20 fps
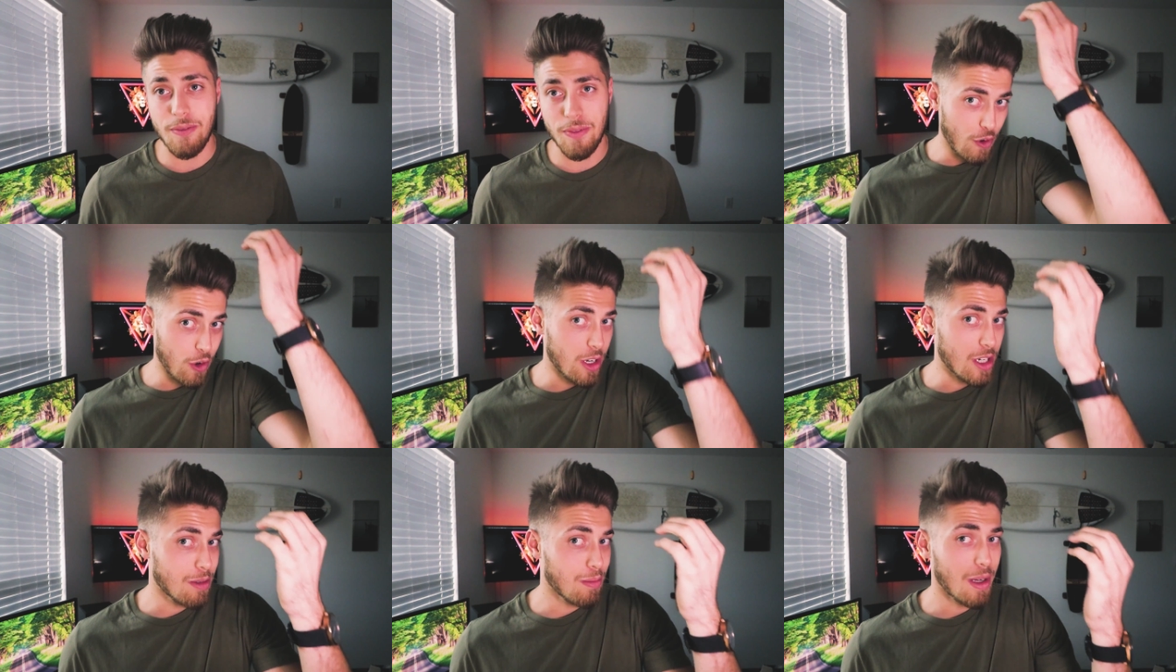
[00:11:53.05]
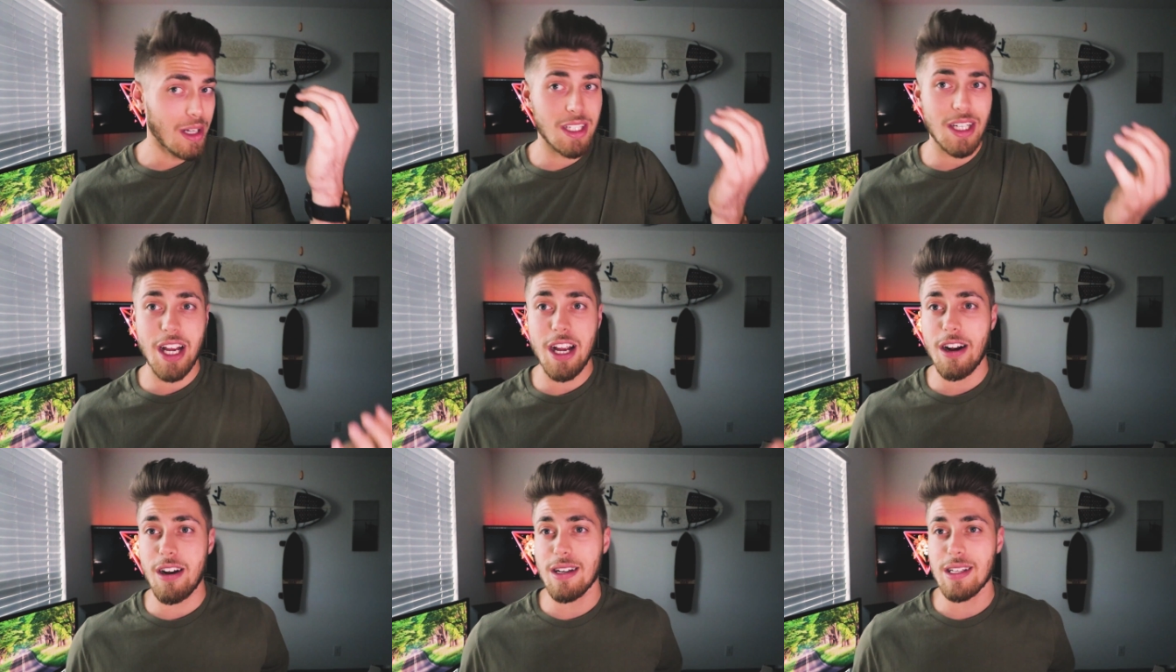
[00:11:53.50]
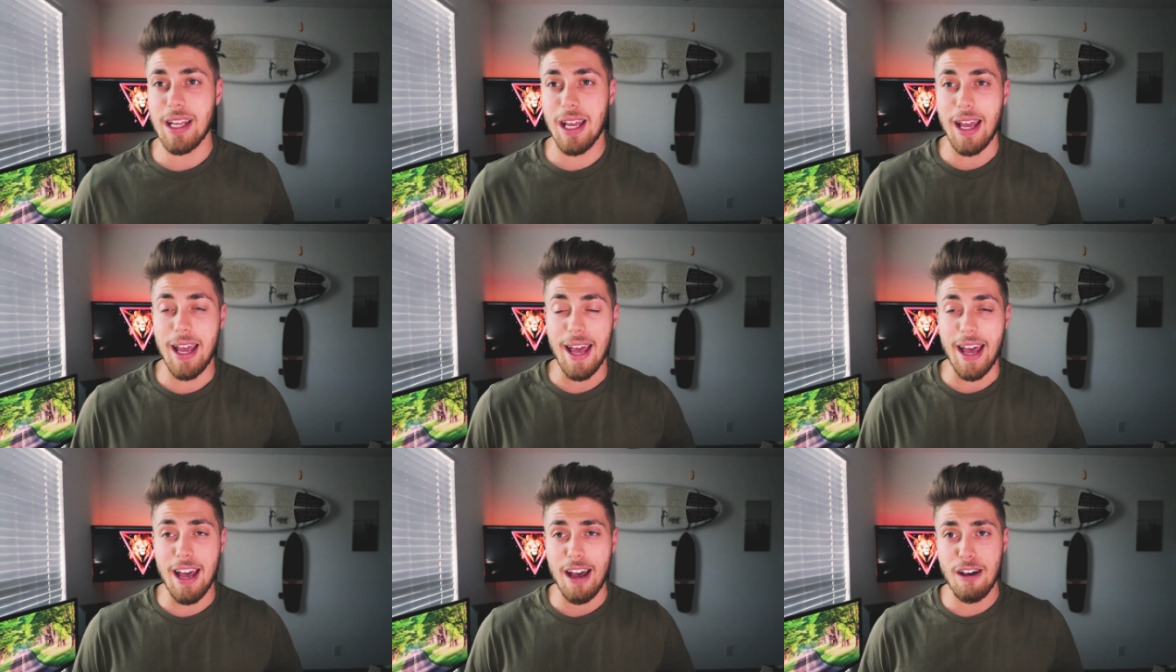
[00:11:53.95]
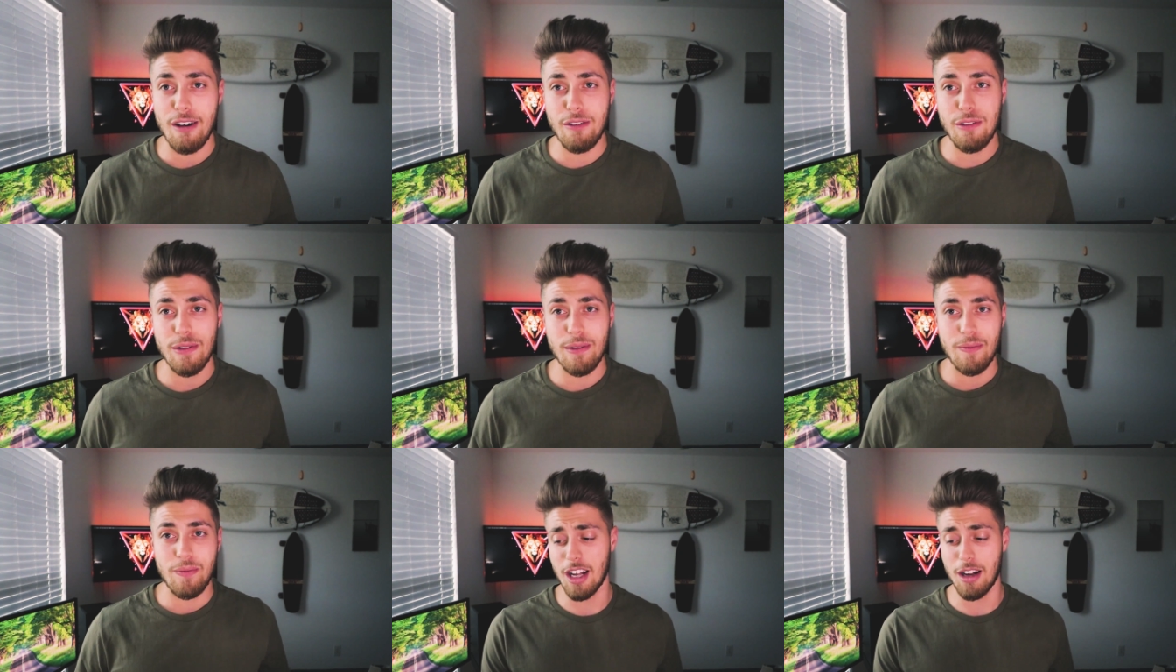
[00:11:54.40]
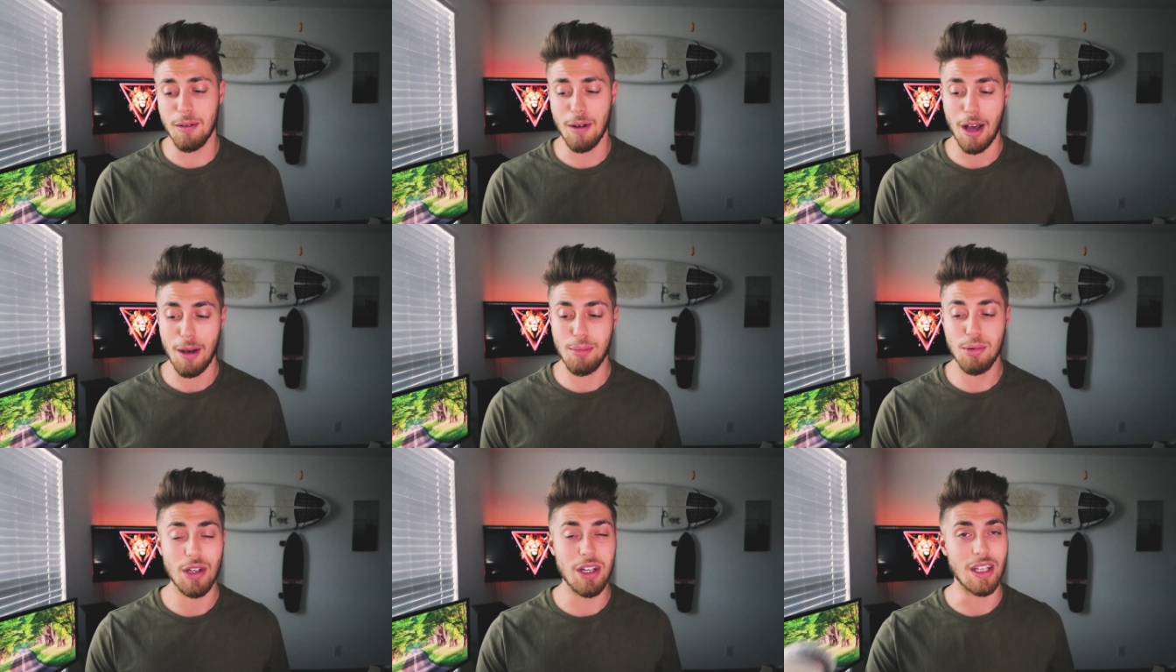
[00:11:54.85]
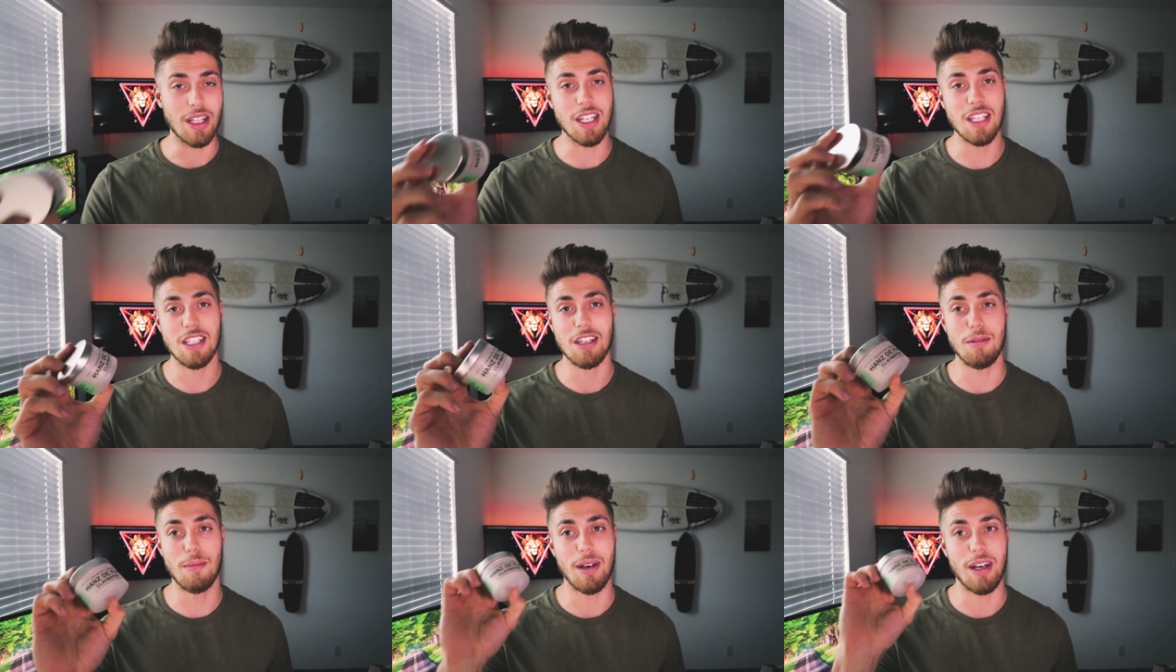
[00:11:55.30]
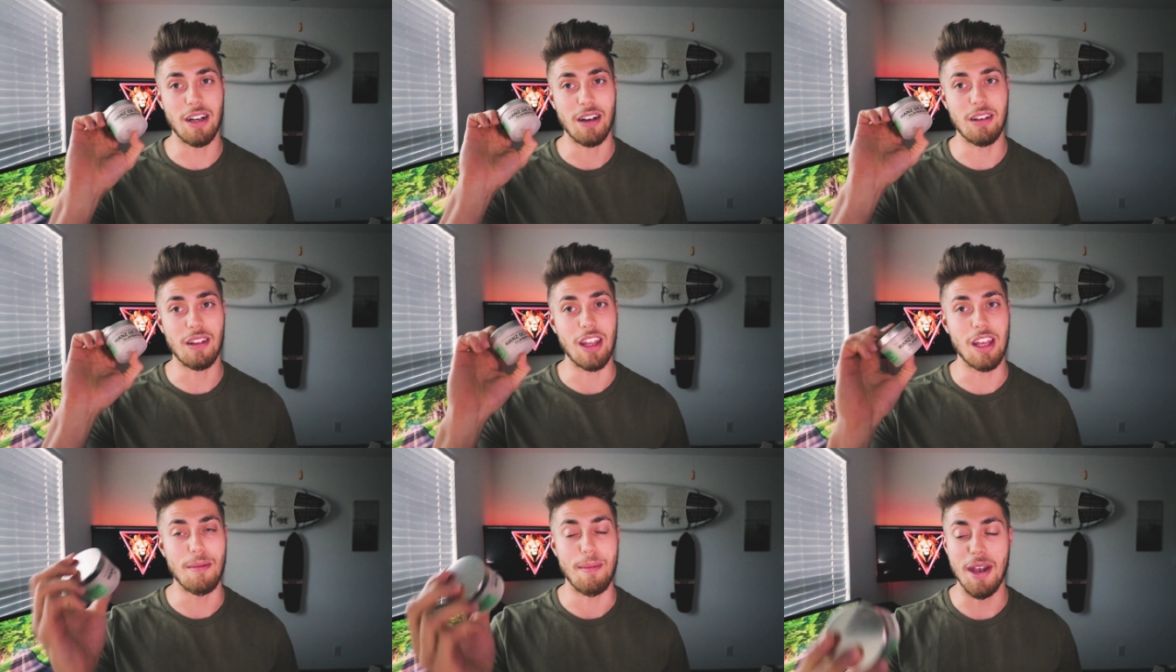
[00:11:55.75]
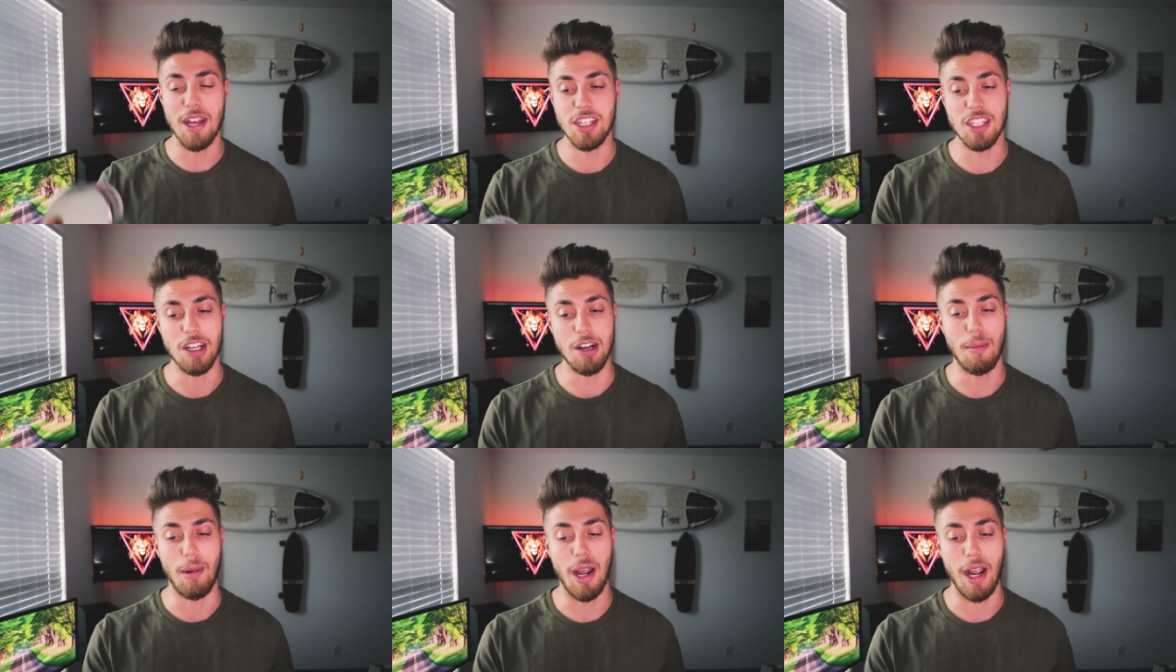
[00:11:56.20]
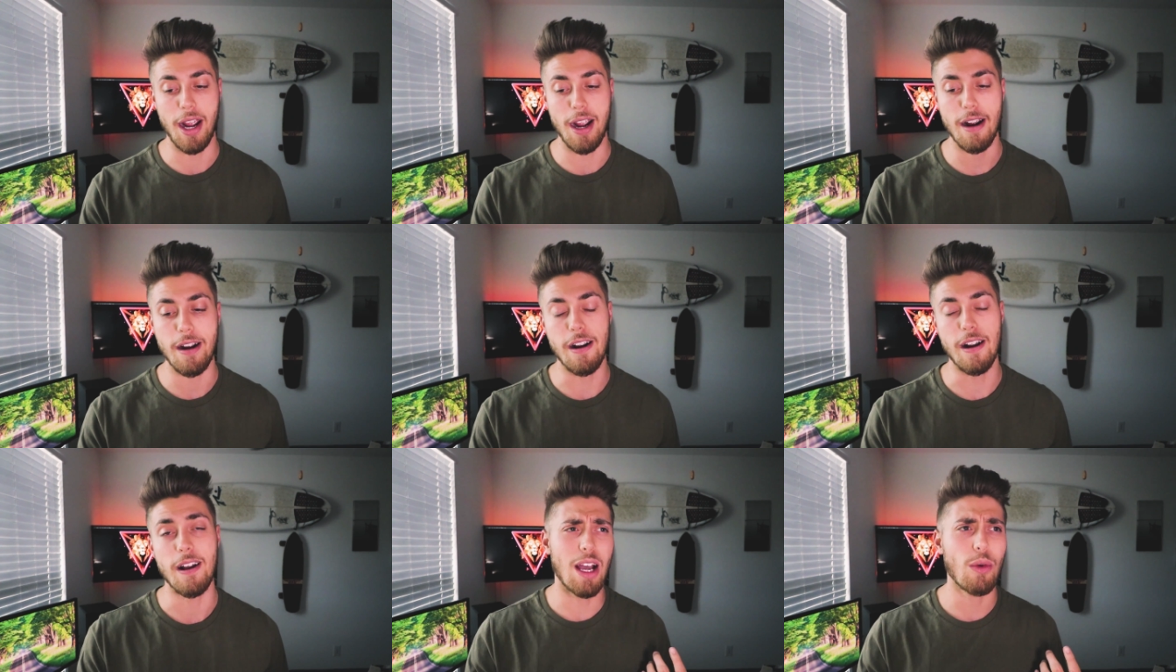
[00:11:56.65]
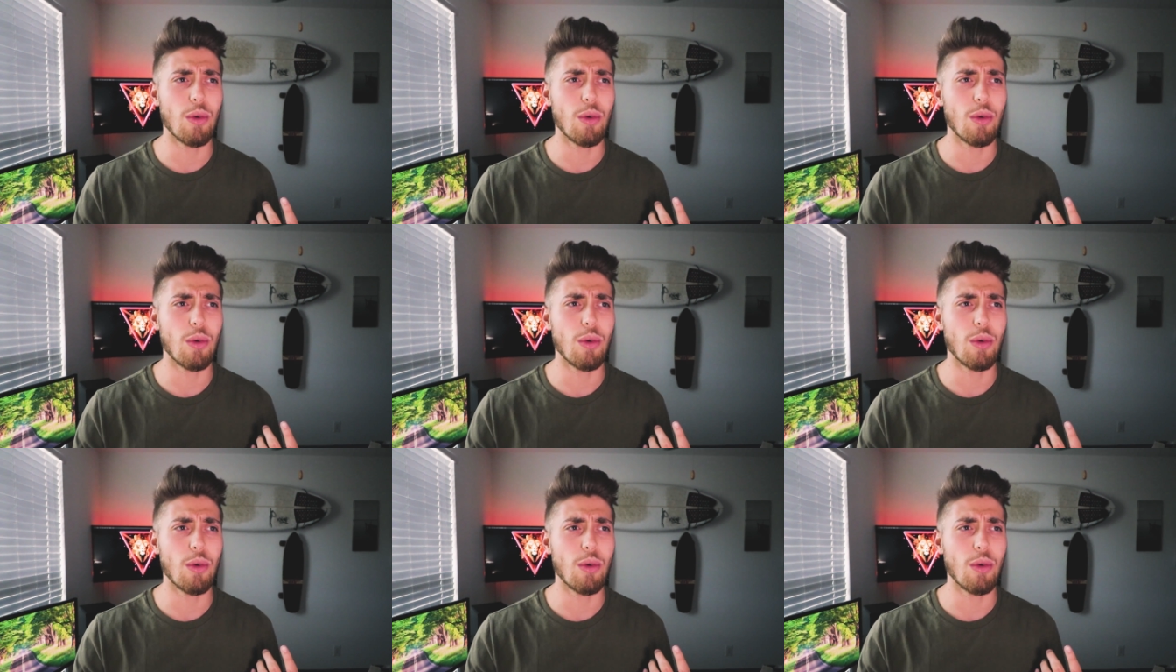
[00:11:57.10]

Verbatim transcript: For as much hair as I have, and I put a decent amount of claymation in my hair,